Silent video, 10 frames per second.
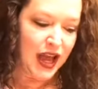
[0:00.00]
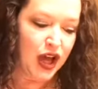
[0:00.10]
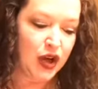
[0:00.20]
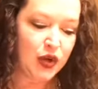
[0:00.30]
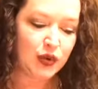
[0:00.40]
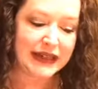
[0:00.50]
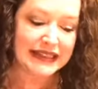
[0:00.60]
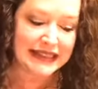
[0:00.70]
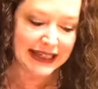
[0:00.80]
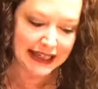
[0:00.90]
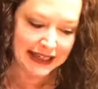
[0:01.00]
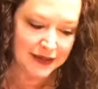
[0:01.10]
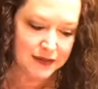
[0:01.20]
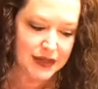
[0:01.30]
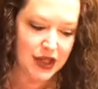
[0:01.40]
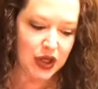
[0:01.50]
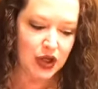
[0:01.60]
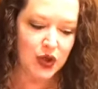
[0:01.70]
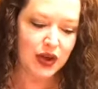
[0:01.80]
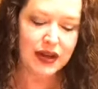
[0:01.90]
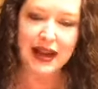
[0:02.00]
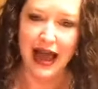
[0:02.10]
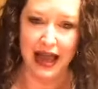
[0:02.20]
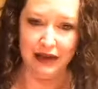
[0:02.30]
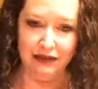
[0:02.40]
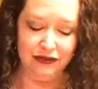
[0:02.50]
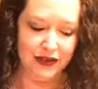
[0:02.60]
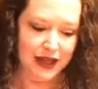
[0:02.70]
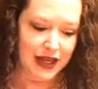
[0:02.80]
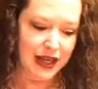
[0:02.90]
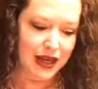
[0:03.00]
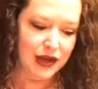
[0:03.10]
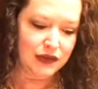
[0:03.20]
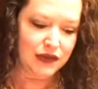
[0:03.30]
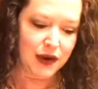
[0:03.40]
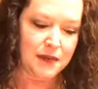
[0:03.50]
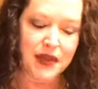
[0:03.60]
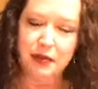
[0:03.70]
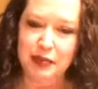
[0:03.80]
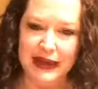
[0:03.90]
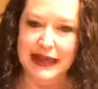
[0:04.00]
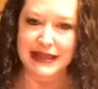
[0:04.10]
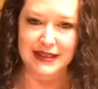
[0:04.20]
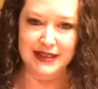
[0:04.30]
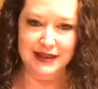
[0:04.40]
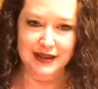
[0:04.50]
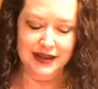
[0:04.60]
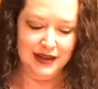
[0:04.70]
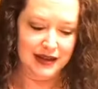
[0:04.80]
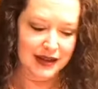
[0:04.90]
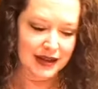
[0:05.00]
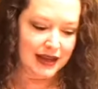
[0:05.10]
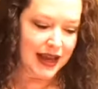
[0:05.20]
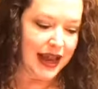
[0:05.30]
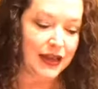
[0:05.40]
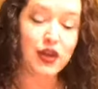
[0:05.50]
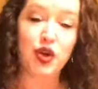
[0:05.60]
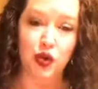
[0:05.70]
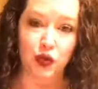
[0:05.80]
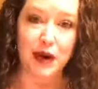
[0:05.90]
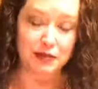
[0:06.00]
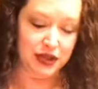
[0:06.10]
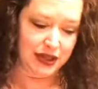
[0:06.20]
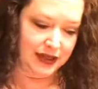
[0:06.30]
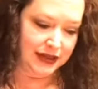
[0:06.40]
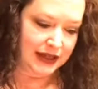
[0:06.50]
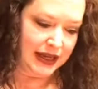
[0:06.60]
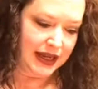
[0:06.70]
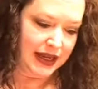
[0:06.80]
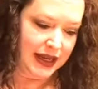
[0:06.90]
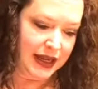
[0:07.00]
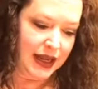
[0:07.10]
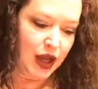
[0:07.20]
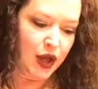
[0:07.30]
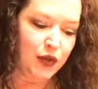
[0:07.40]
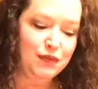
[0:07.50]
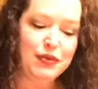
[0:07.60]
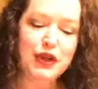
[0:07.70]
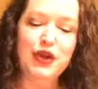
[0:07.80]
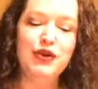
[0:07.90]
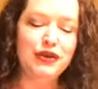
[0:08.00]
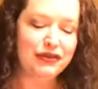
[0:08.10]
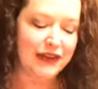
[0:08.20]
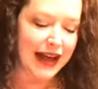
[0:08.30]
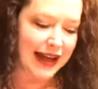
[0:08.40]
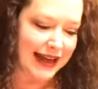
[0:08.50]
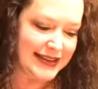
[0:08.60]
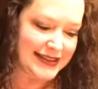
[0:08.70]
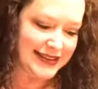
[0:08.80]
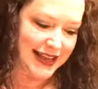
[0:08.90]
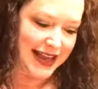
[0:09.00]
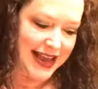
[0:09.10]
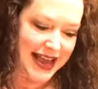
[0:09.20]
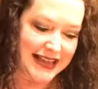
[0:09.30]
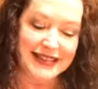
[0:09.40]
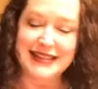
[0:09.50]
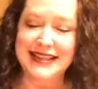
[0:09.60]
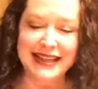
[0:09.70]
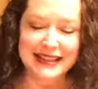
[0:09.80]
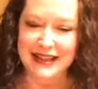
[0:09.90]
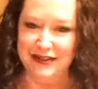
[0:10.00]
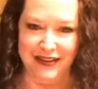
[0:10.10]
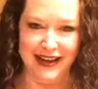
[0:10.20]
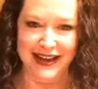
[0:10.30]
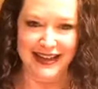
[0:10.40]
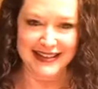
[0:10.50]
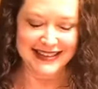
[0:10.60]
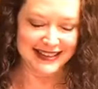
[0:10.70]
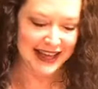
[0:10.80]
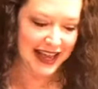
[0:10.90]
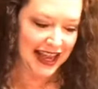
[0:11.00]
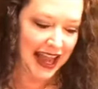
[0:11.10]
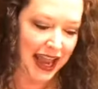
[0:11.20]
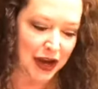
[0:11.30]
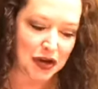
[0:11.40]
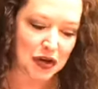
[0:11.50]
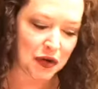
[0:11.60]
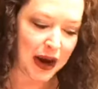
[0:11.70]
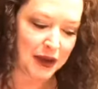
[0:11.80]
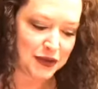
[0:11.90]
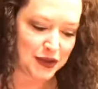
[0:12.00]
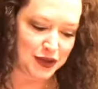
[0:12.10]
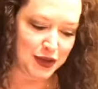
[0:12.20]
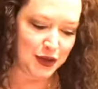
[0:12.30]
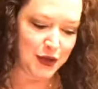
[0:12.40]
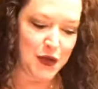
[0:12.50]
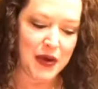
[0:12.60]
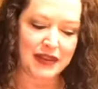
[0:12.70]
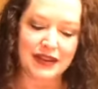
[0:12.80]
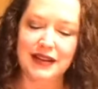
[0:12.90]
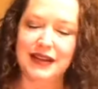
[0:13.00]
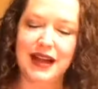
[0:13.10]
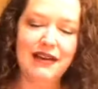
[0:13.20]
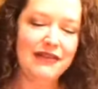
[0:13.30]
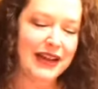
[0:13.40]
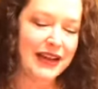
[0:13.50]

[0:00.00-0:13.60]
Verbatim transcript: who redeems your life from the pit and corruption, who beautifies, dignifies, and crowns you with loving